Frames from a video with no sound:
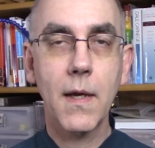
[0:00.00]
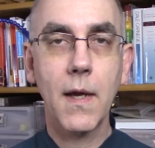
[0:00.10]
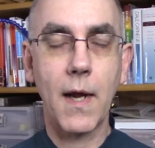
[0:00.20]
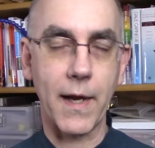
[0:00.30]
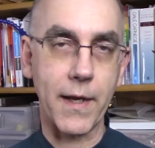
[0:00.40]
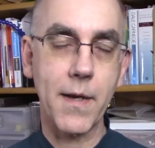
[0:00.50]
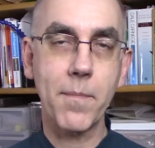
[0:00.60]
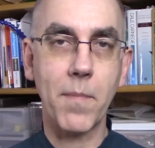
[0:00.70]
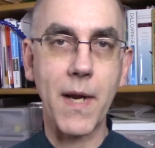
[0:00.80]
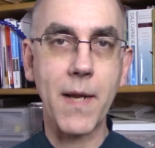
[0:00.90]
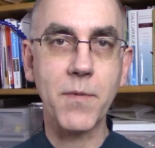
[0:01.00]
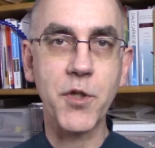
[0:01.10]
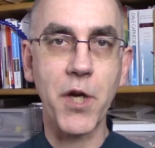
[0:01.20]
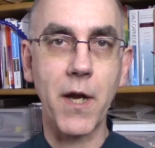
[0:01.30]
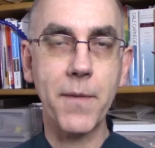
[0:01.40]
Hi, my name is
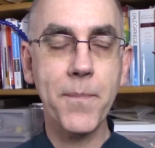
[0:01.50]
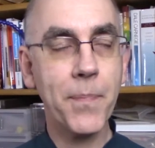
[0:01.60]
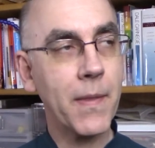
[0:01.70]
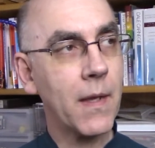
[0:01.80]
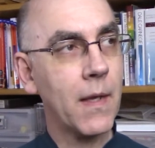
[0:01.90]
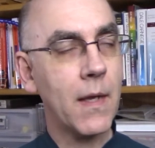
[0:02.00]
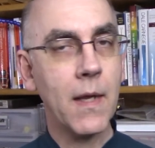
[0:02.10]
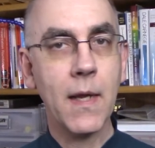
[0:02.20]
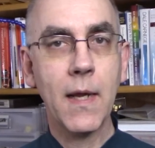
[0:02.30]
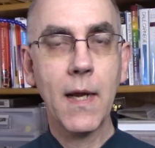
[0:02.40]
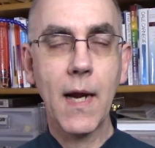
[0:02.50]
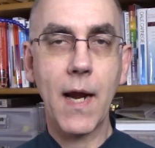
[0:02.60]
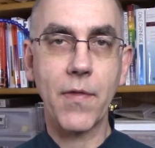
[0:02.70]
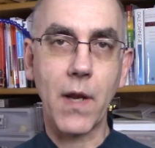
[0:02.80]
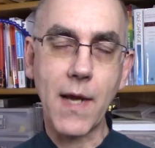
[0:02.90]
John.
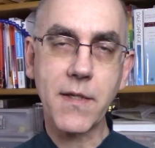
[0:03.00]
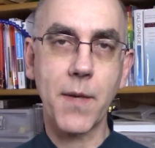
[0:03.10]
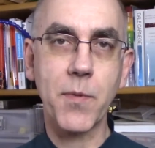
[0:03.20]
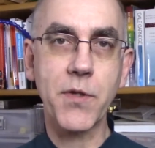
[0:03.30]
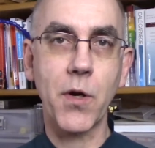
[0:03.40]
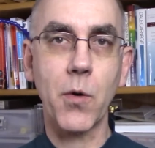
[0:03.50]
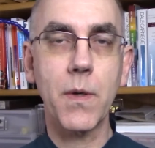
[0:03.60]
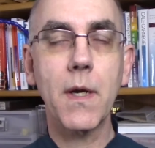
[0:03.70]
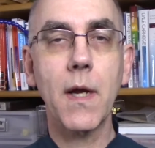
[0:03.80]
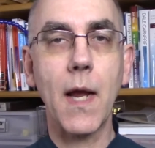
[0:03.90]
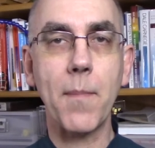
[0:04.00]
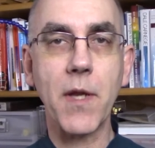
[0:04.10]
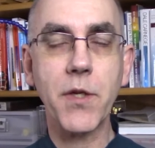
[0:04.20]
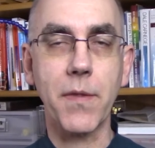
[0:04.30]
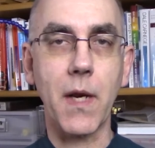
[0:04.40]
In the last episode, I
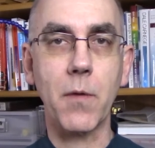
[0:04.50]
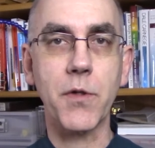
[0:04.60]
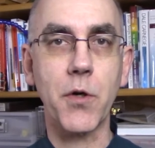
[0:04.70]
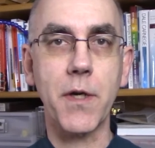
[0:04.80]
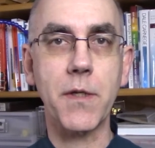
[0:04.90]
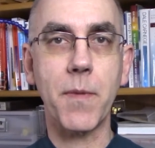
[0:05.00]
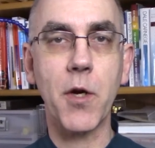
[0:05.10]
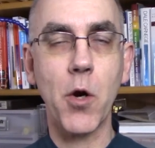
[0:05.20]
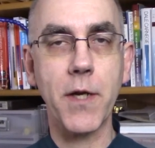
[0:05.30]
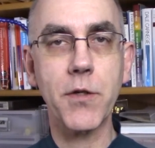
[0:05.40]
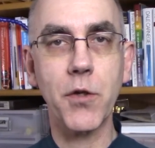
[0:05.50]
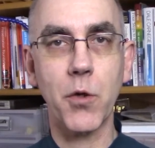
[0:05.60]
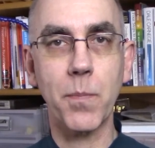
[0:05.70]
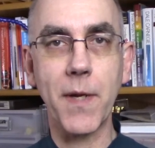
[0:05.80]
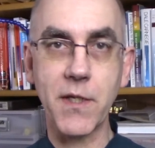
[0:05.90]
mentioned that I was going to be going
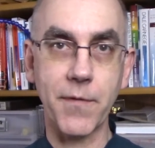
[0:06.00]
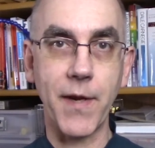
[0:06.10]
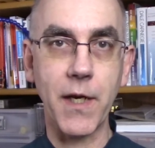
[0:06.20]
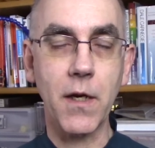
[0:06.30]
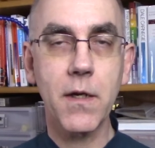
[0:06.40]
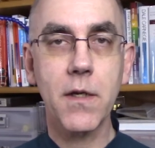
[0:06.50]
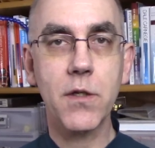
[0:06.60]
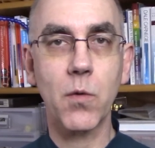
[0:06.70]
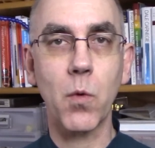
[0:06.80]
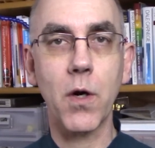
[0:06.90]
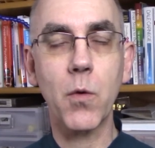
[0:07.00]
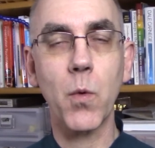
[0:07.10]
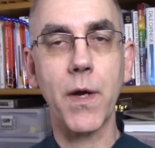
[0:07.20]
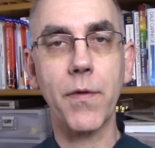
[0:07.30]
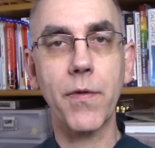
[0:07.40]
to Pennsylvania to work
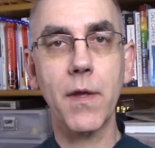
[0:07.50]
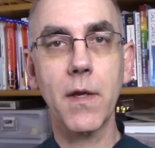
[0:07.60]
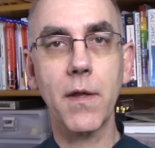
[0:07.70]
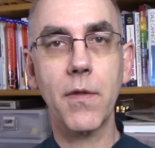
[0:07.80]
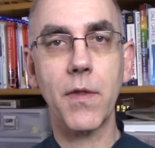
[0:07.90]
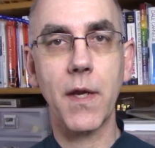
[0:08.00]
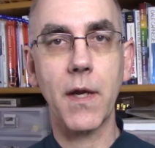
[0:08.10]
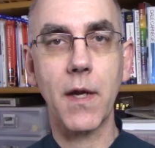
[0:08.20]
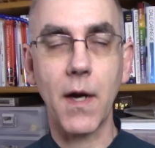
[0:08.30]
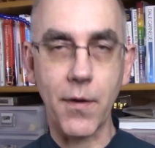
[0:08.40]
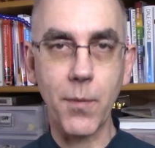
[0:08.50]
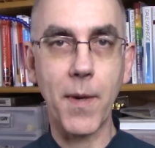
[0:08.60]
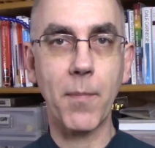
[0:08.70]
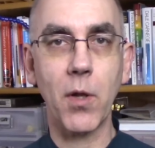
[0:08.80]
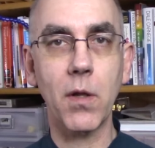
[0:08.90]
with the other
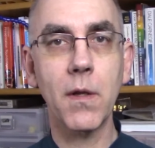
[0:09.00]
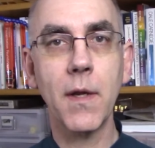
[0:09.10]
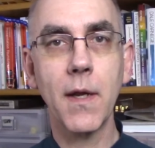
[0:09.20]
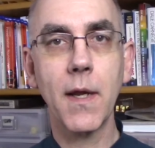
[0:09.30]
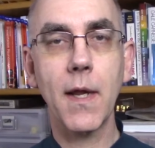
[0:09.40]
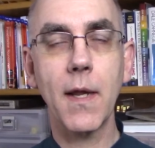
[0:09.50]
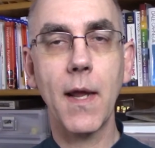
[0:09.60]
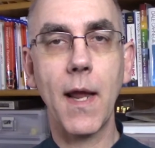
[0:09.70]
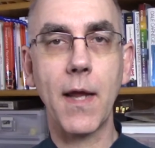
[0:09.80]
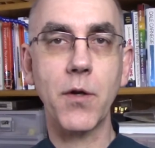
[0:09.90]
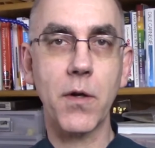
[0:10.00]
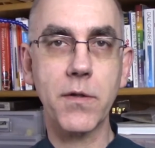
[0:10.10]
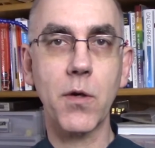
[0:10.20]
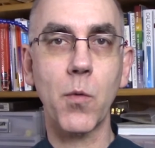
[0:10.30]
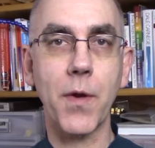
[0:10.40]
people and
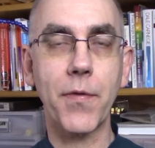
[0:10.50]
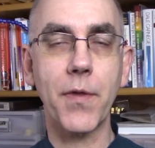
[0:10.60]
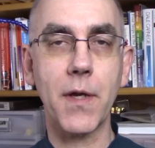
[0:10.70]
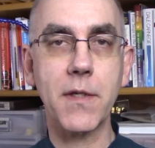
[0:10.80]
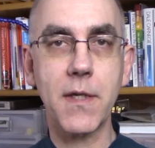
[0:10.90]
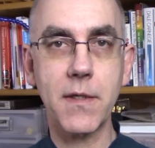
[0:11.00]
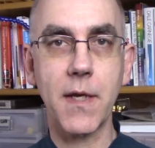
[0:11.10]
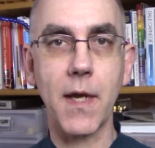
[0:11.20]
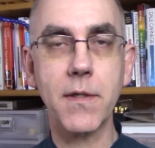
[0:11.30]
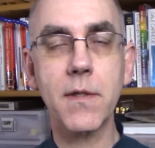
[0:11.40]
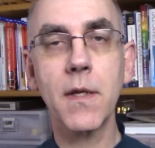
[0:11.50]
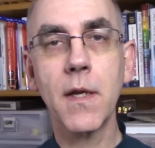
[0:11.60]
also with uh, TCS